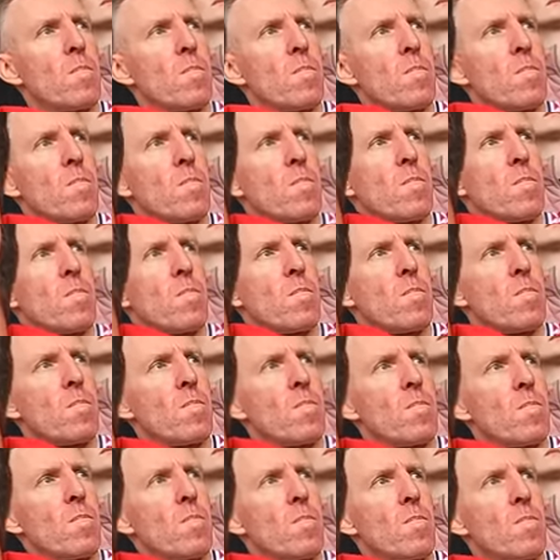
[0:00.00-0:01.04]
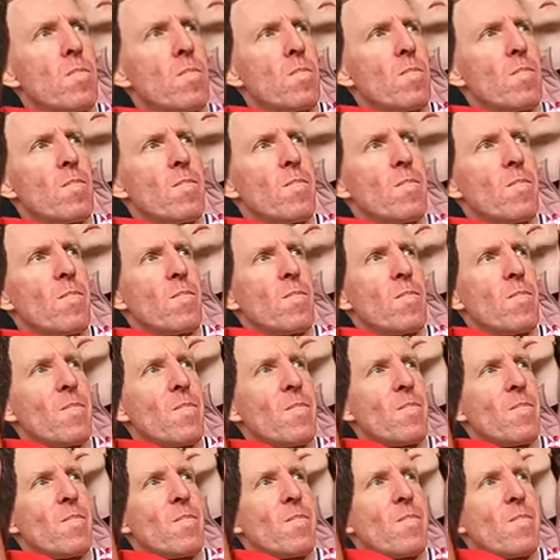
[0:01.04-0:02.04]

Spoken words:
(not speaking)